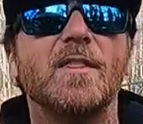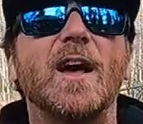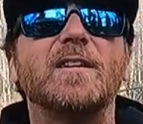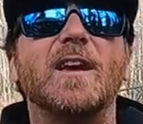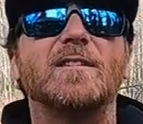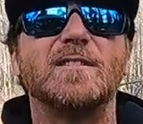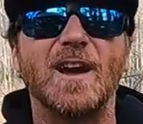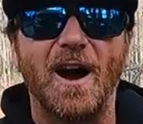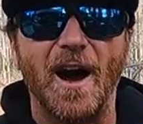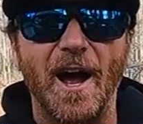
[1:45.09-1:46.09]
That takes
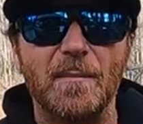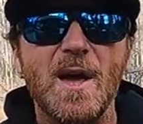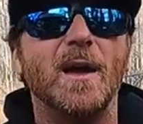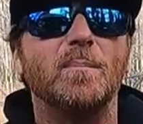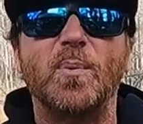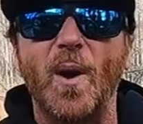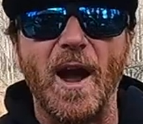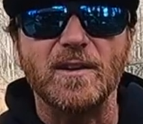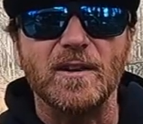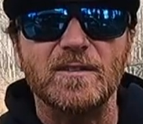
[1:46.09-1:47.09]
time and
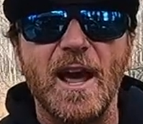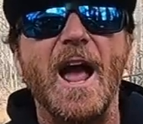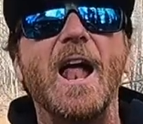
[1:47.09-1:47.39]
practice